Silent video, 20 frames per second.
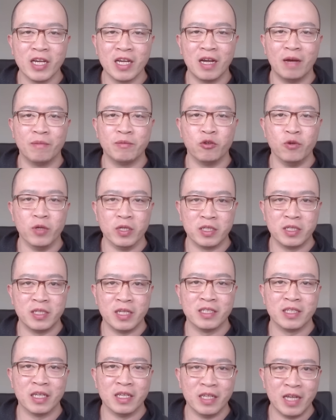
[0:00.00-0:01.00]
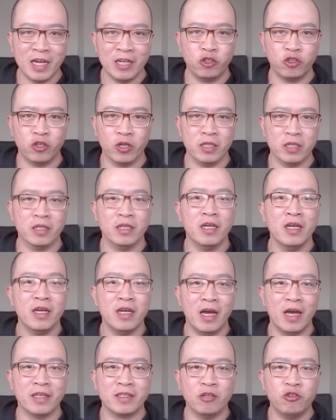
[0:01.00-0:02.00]
up to its designation
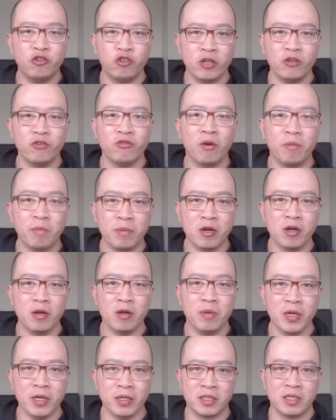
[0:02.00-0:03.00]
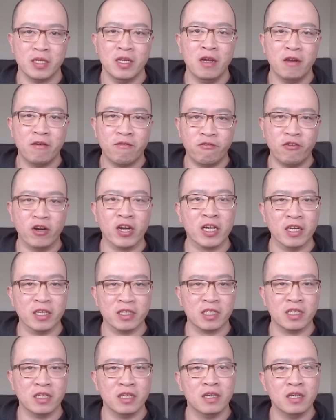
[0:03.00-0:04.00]
as a general-purpose
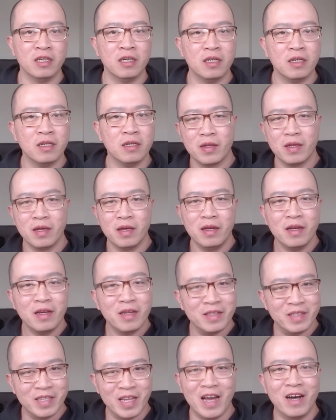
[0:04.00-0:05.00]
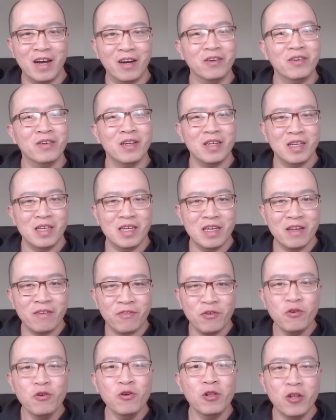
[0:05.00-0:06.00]
frigate. Now, if
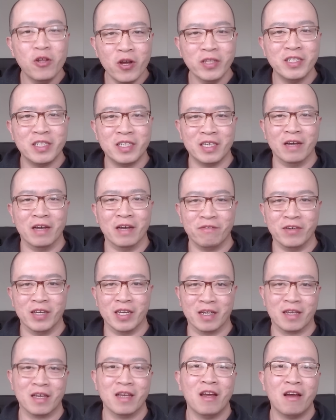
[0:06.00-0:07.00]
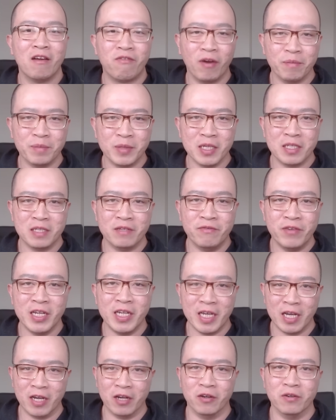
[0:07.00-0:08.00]
you learned something from this
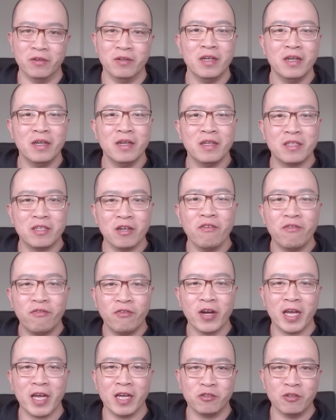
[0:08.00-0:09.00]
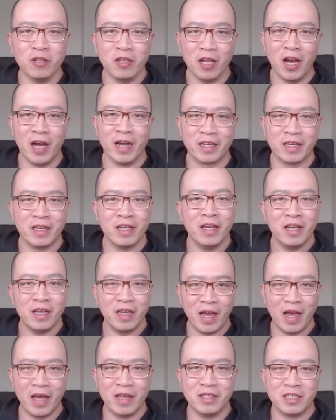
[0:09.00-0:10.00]
video, don't forget to like
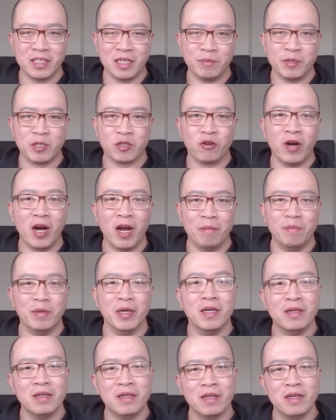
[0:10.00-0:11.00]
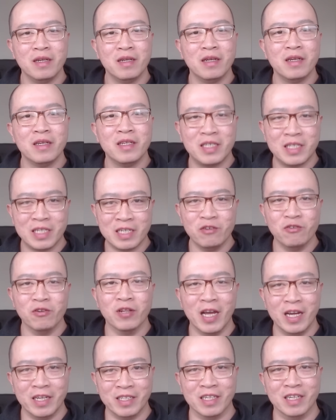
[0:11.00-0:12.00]
and subscribe. See you
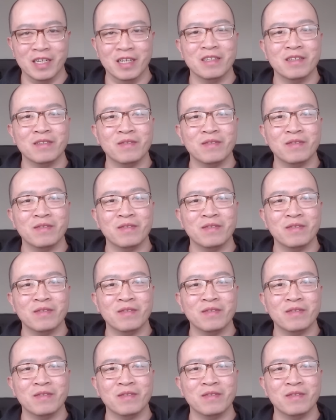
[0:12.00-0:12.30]
later.